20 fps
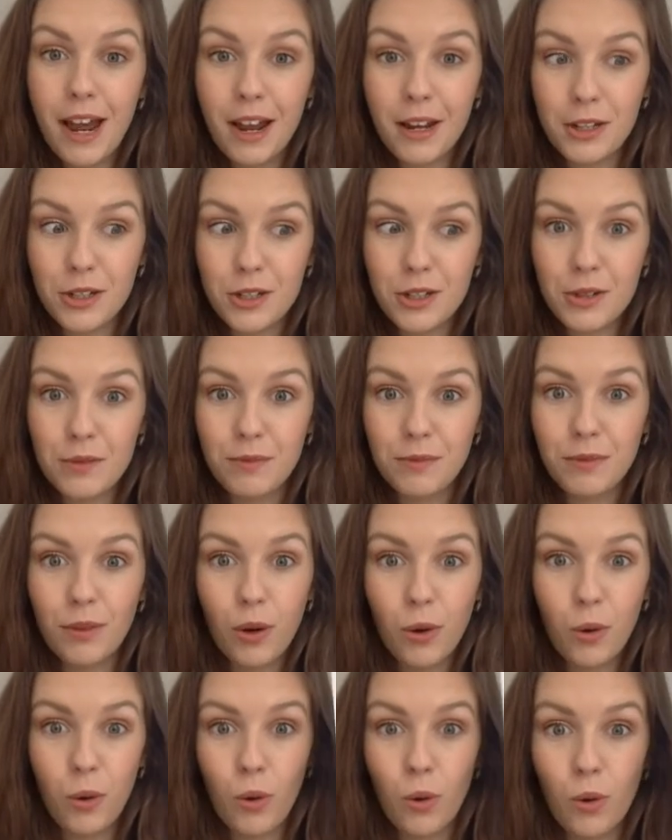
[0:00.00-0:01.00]
learnt.
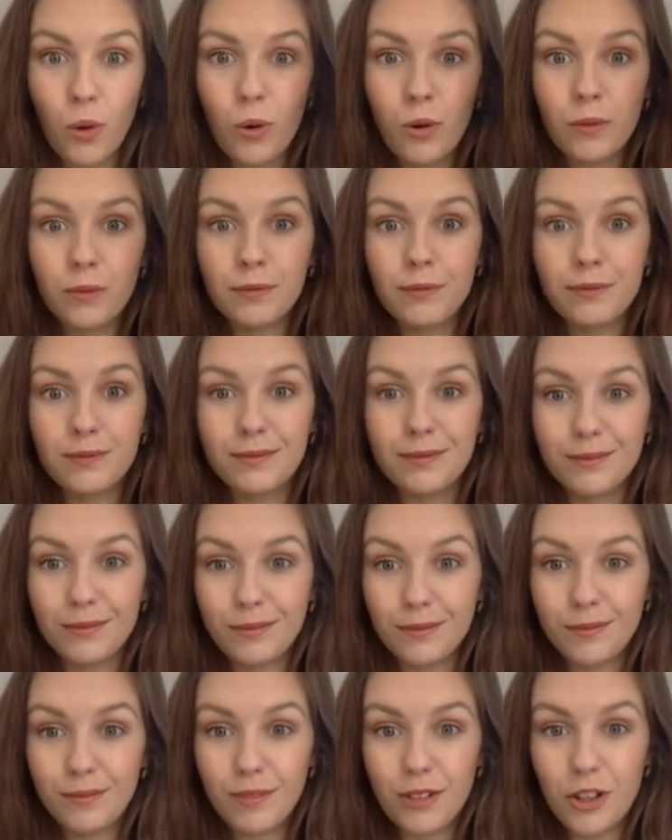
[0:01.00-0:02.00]
OR,
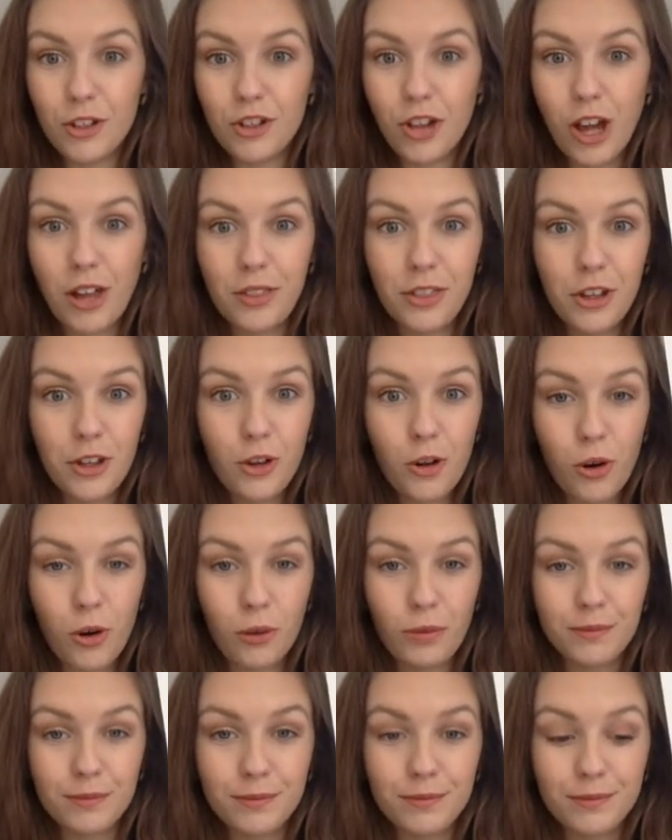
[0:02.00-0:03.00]
shut the door.
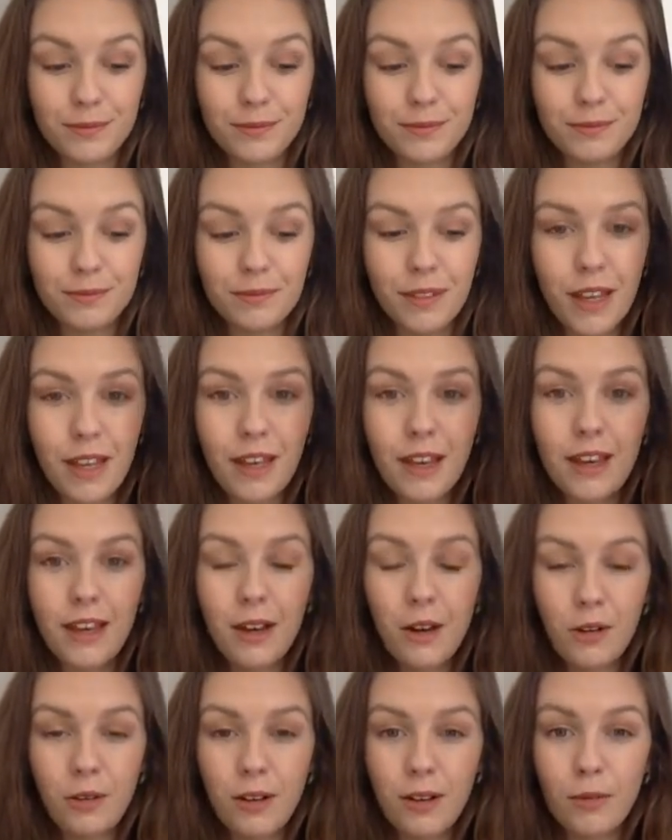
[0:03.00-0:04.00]

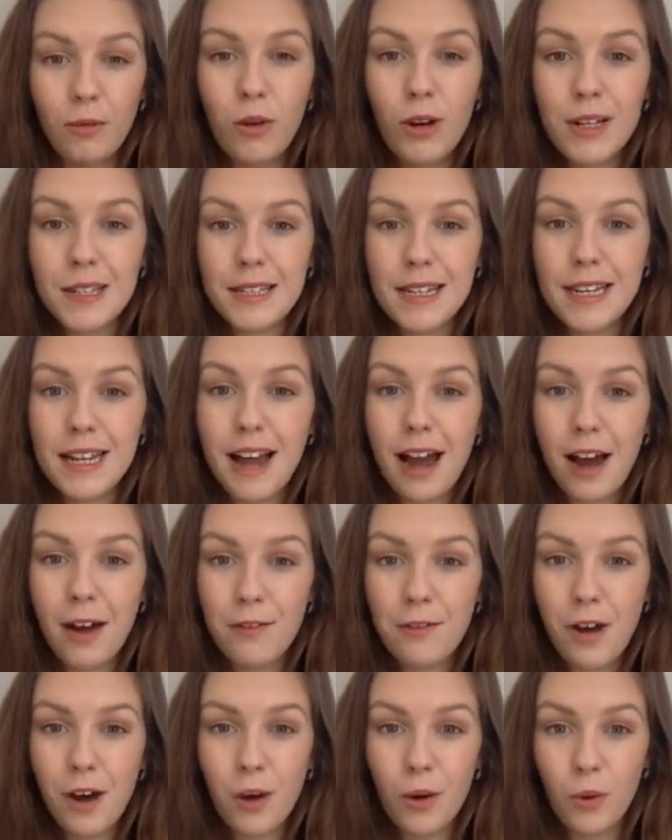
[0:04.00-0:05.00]
What is the
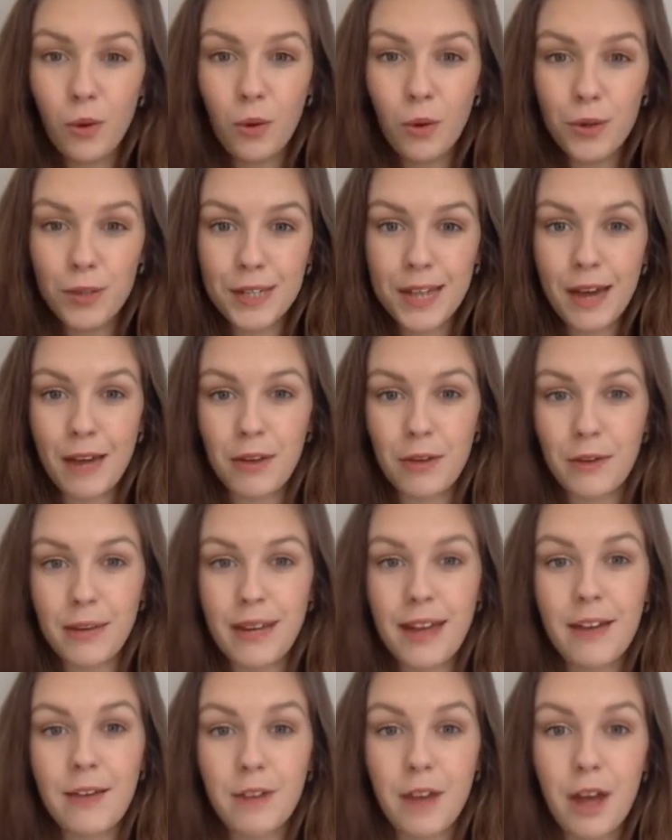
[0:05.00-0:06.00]
other OR sound that we
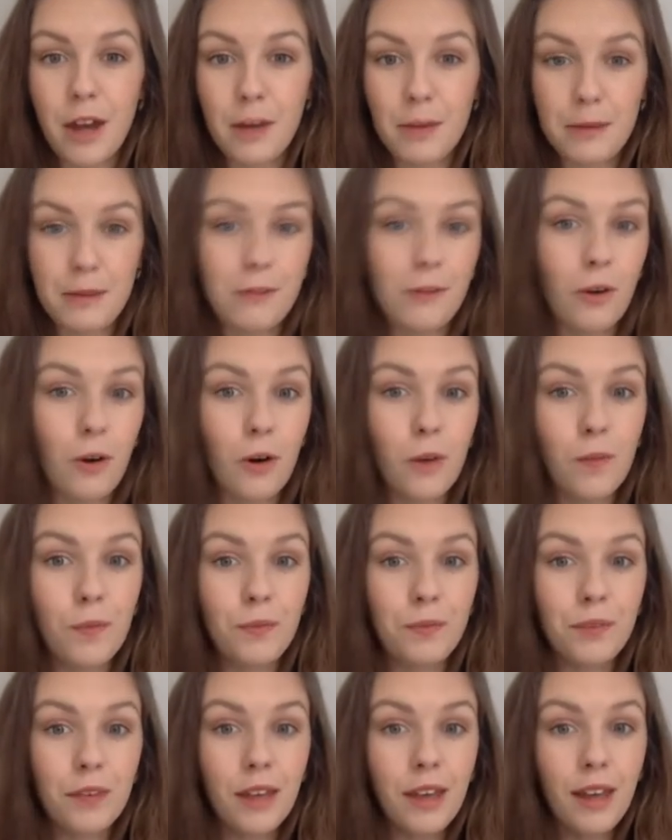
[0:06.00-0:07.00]
have learnt before?
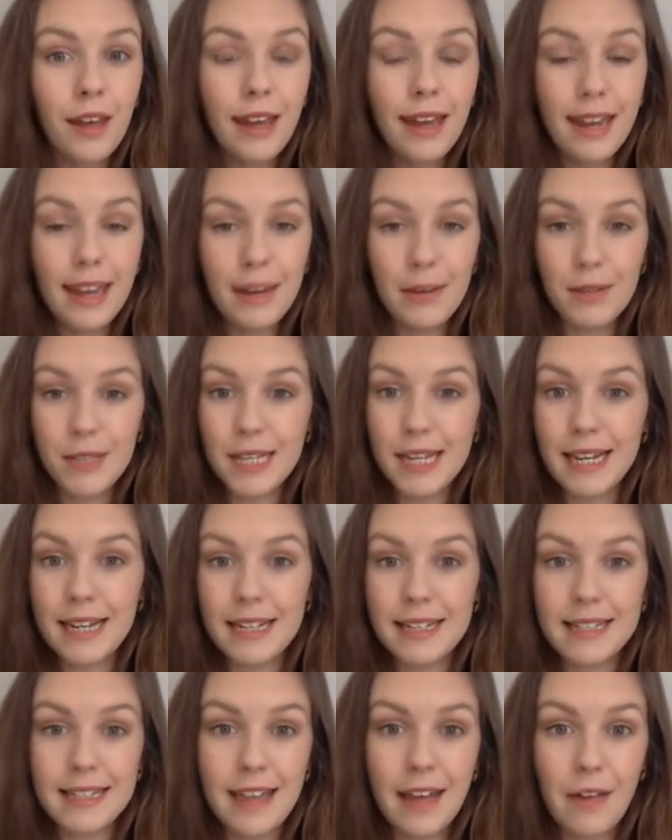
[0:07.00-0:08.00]
It was in
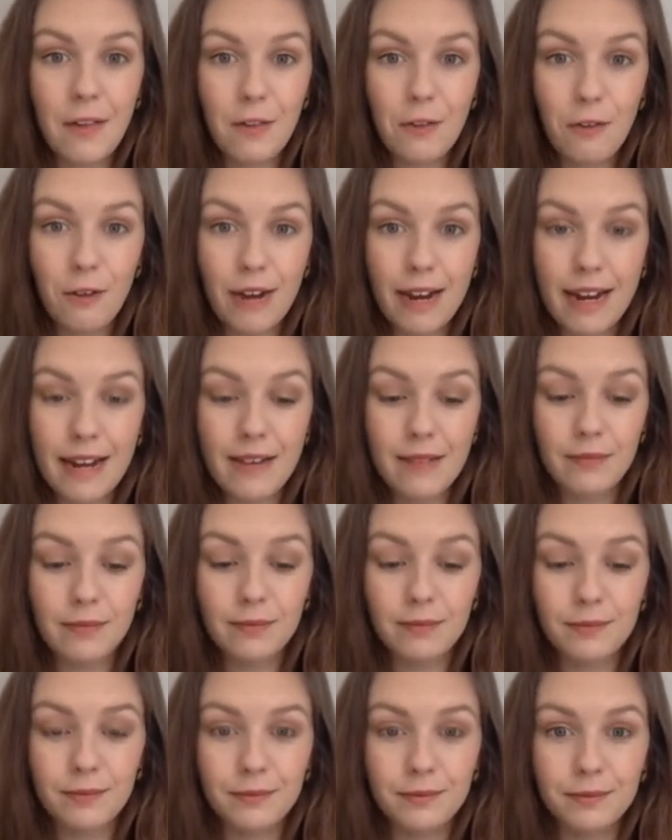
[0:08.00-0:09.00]
set 3.
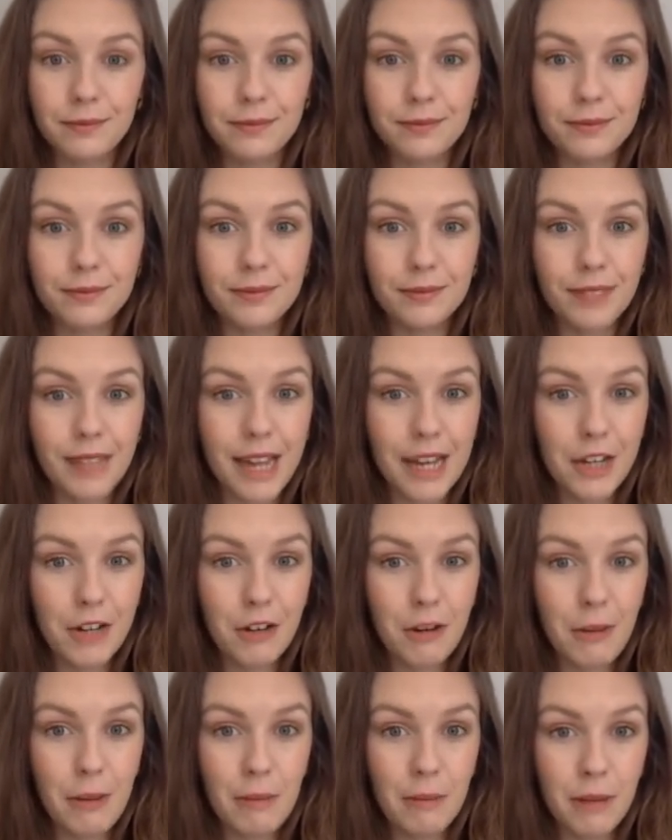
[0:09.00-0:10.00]
Can you
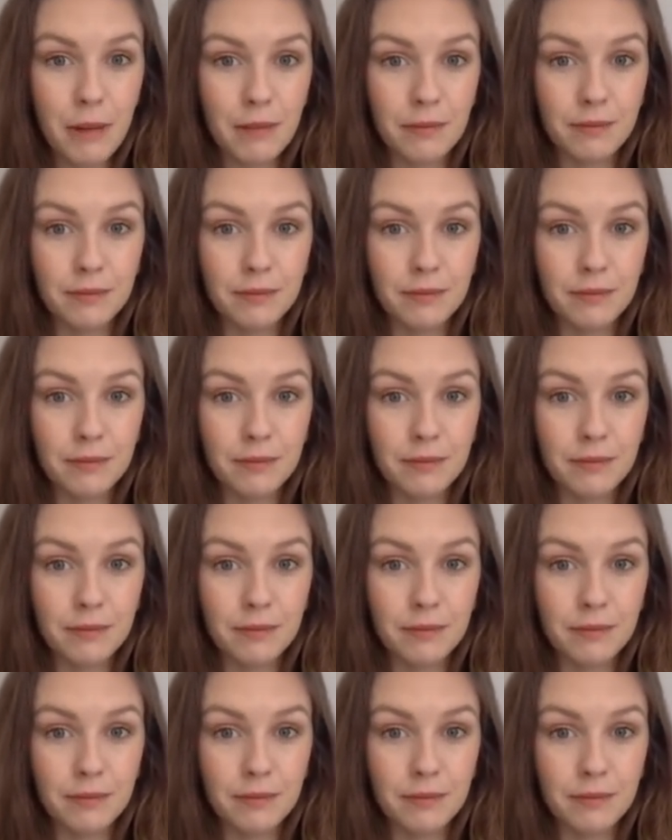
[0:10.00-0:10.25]
remember?